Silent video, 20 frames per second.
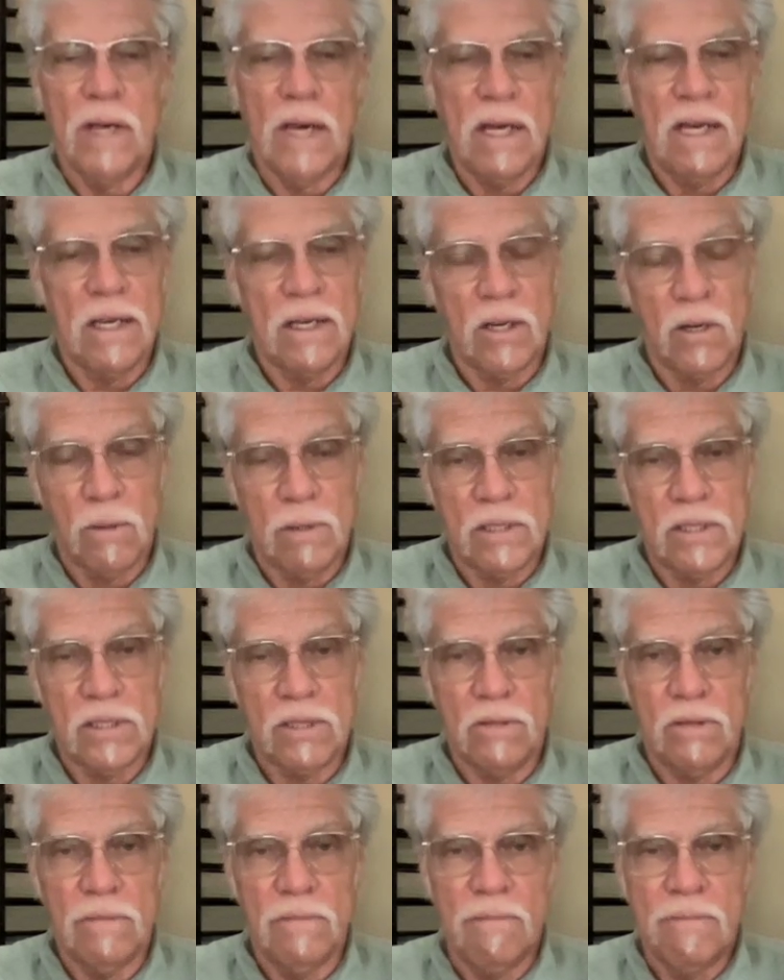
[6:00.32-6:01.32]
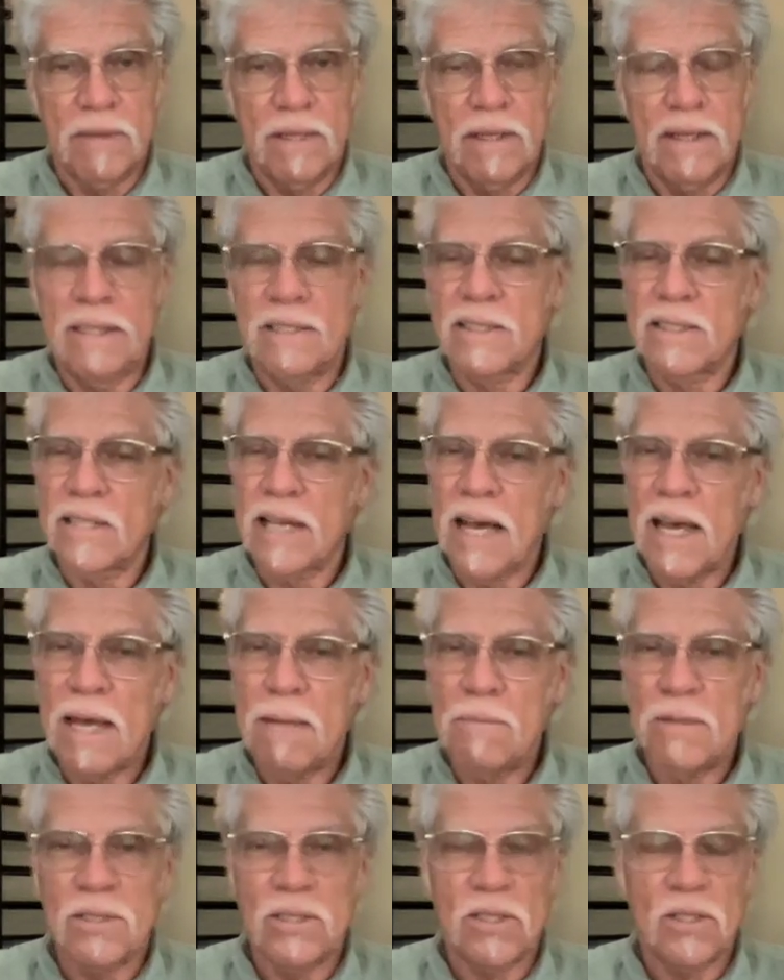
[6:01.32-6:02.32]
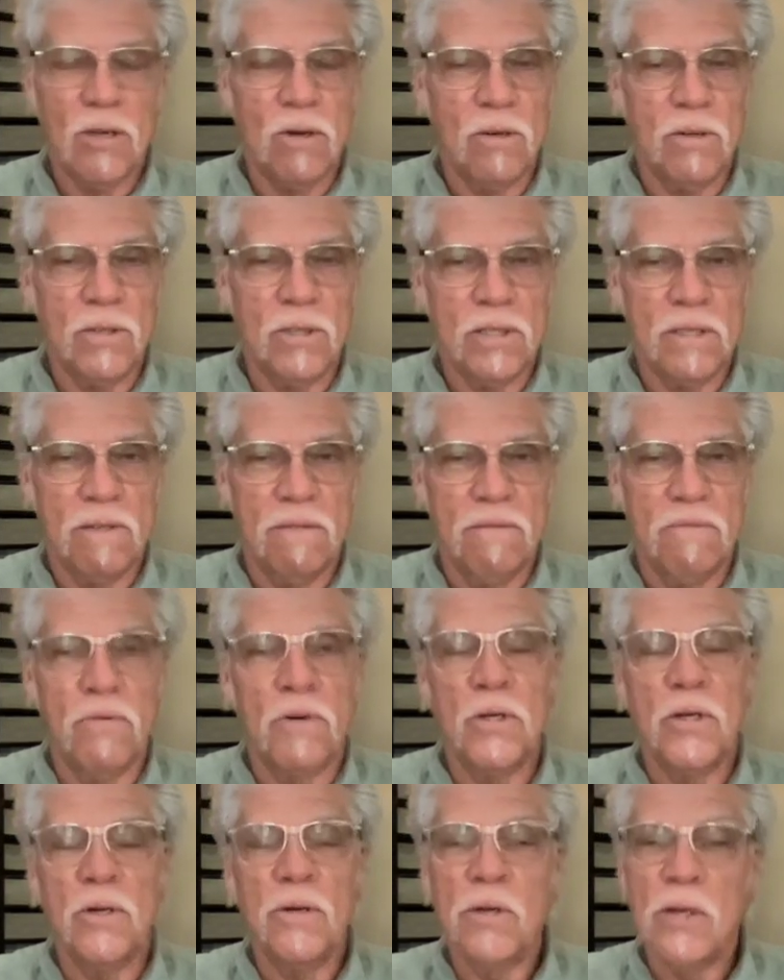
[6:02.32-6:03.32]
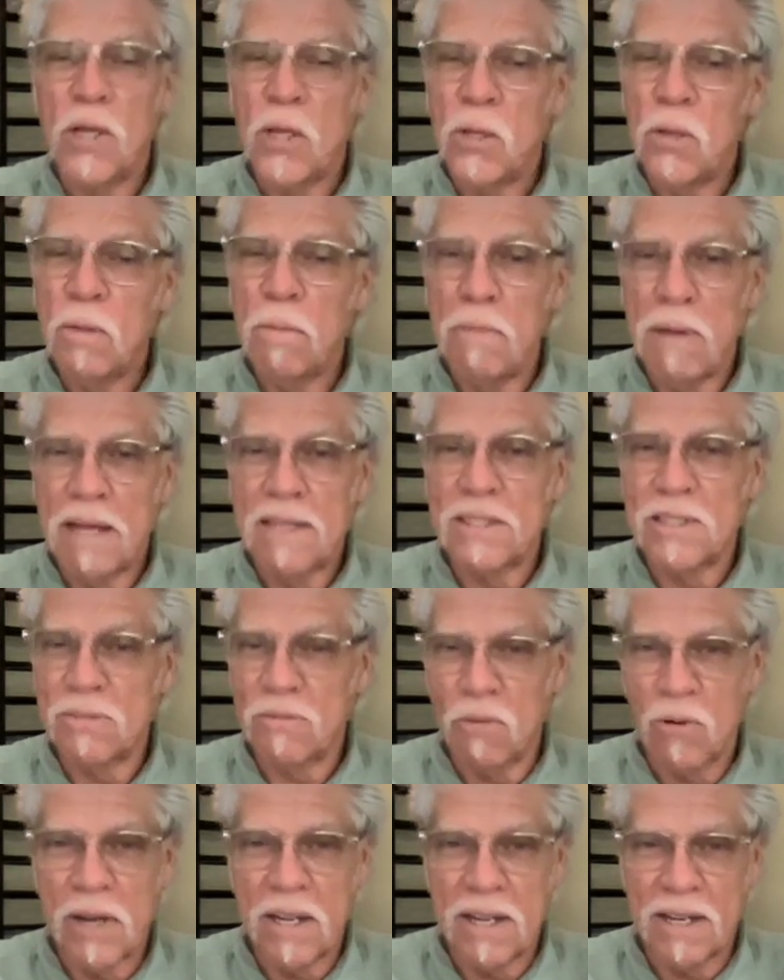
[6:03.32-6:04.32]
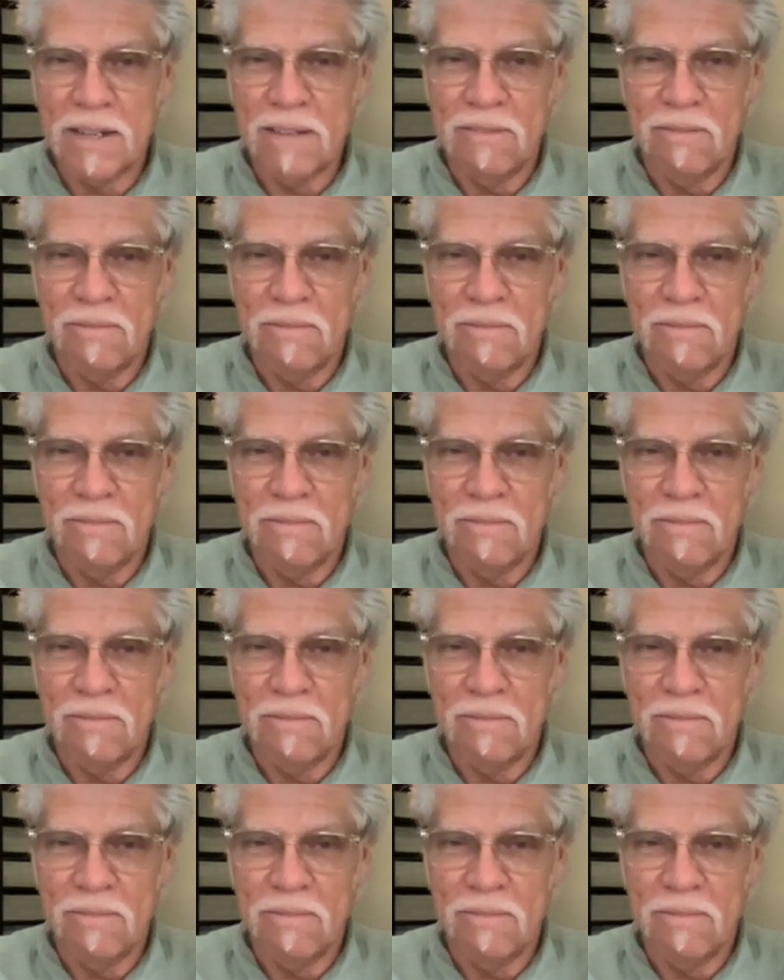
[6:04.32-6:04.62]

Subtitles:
cut crystal, it's time to search for your new best friend.